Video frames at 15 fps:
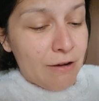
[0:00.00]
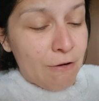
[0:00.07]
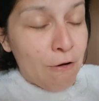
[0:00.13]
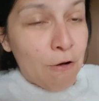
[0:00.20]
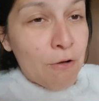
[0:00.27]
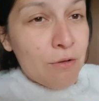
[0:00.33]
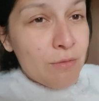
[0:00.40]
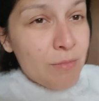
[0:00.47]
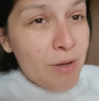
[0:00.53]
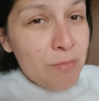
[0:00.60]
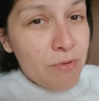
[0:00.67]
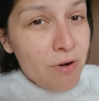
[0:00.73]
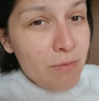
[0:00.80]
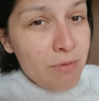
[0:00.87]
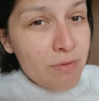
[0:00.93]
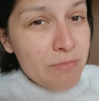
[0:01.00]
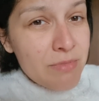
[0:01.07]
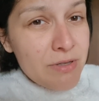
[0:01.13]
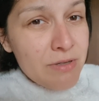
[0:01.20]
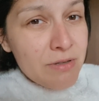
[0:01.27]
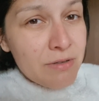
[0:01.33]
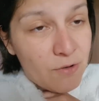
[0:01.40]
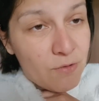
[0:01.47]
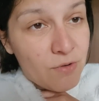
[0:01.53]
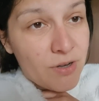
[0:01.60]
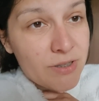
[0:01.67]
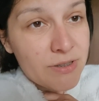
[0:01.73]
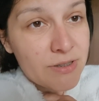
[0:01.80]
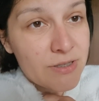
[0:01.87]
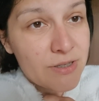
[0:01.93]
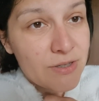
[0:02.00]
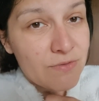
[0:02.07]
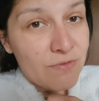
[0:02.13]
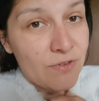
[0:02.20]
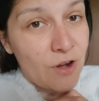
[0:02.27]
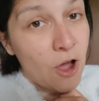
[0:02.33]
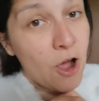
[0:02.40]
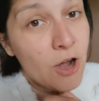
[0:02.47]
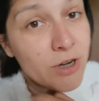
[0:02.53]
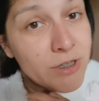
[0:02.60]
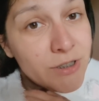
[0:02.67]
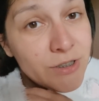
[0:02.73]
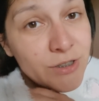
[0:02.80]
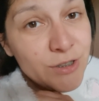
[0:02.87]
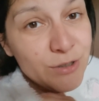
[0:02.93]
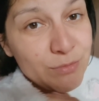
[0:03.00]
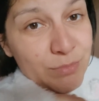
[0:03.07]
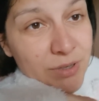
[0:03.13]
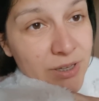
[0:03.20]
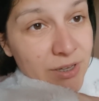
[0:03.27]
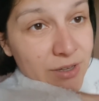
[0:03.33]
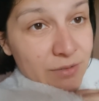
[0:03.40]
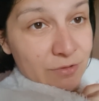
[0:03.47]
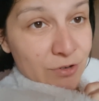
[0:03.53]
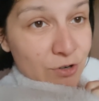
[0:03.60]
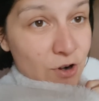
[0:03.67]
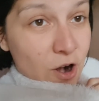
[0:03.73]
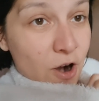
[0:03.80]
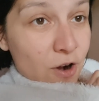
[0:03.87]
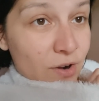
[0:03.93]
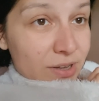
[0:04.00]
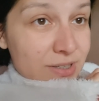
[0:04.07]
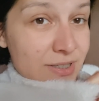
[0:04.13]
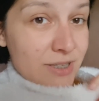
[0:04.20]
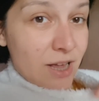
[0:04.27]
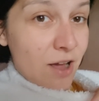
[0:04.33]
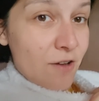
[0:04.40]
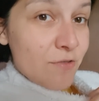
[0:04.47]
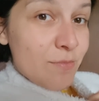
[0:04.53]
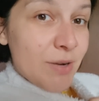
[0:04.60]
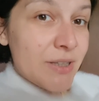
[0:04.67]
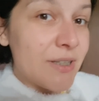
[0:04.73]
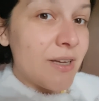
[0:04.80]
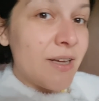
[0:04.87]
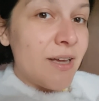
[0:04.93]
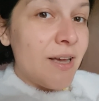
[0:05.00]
all my problems. I want this vlog to be raw and stuff, but